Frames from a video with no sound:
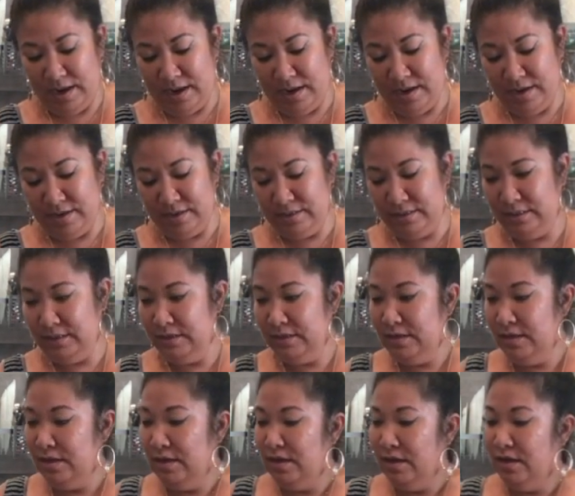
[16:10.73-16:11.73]

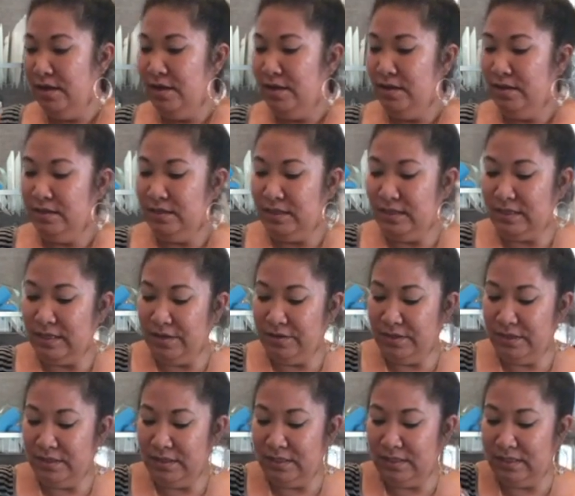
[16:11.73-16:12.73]
and
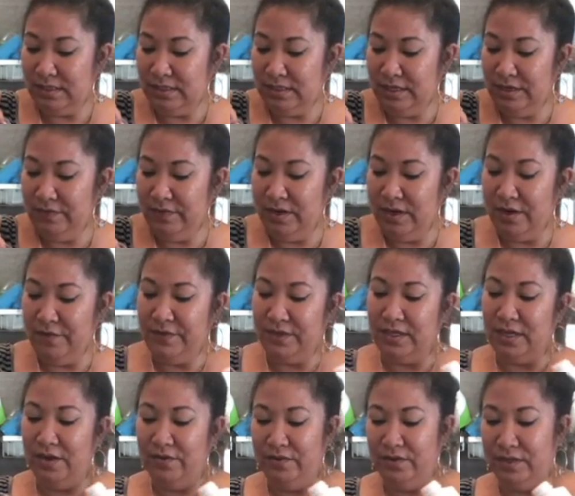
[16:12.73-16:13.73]
6 ounces just isn't even
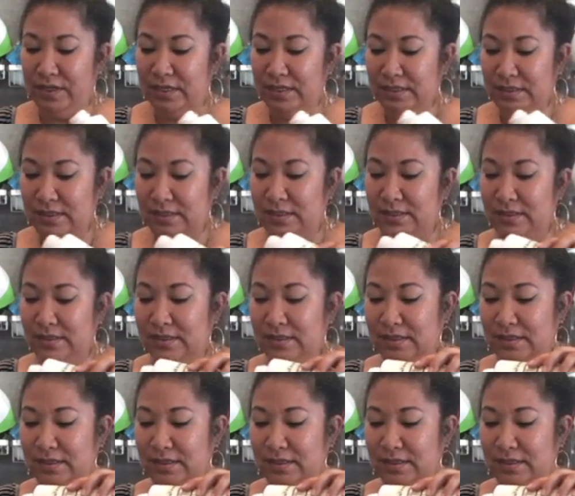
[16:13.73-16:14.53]
enough to cover this.